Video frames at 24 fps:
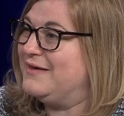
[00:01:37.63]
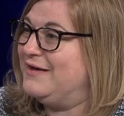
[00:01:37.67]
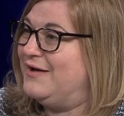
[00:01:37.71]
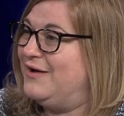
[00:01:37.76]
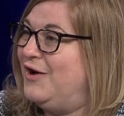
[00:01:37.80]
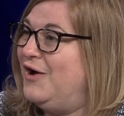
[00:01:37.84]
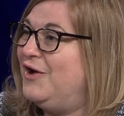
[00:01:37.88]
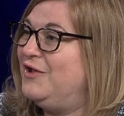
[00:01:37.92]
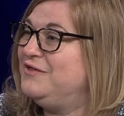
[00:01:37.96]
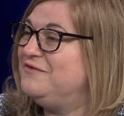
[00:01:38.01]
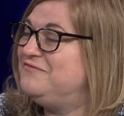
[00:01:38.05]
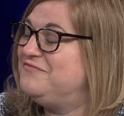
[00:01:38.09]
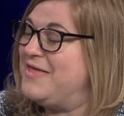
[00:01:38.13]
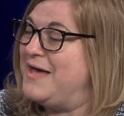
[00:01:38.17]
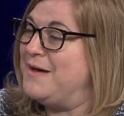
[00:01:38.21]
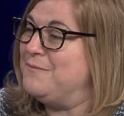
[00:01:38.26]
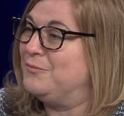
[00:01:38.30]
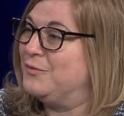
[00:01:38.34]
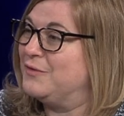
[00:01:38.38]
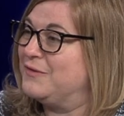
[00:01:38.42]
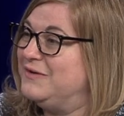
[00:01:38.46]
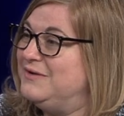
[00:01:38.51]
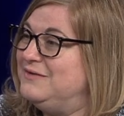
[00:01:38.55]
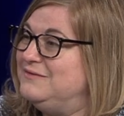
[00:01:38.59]
all of them
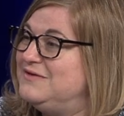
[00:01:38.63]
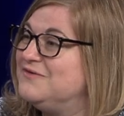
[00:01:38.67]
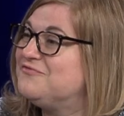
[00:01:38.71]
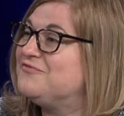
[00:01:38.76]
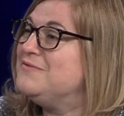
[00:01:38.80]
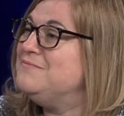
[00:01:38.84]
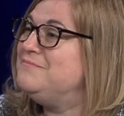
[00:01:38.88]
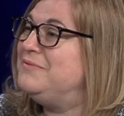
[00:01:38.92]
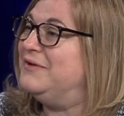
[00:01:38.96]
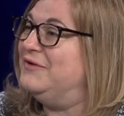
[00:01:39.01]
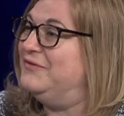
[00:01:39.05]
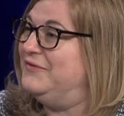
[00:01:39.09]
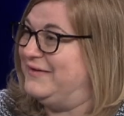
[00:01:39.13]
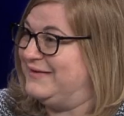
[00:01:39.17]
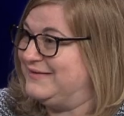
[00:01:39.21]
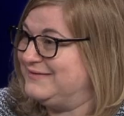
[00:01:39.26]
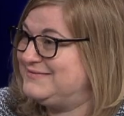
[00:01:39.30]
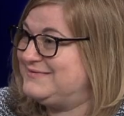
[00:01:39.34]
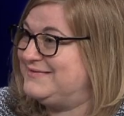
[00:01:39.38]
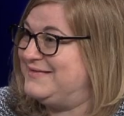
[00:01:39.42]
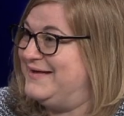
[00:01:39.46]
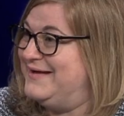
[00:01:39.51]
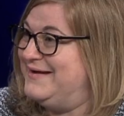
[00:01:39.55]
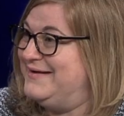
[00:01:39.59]
were in different
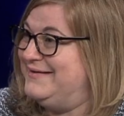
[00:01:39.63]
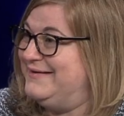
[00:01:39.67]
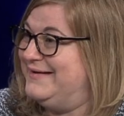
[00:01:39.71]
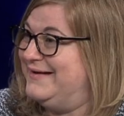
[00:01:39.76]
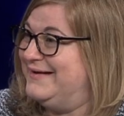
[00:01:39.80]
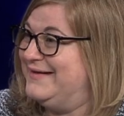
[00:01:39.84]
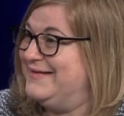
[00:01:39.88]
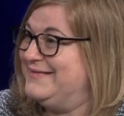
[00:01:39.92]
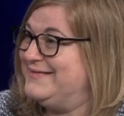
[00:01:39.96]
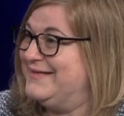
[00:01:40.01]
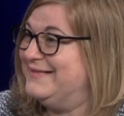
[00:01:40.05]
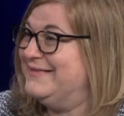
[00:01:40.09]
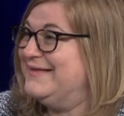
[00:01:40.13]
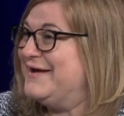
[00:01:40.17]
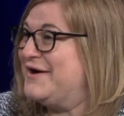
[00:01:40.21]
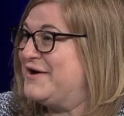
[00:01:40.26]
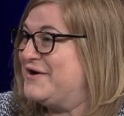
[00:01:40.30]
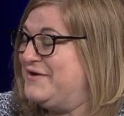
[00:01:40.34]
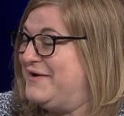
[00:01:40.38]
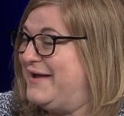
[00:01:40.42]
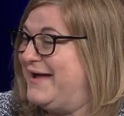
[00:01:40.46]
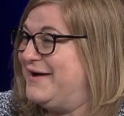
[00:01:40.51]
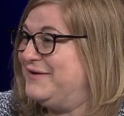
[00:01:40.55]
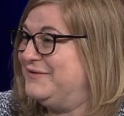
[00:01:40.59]
buildings than uh, than they are
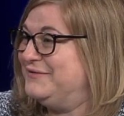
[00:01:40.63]
now, a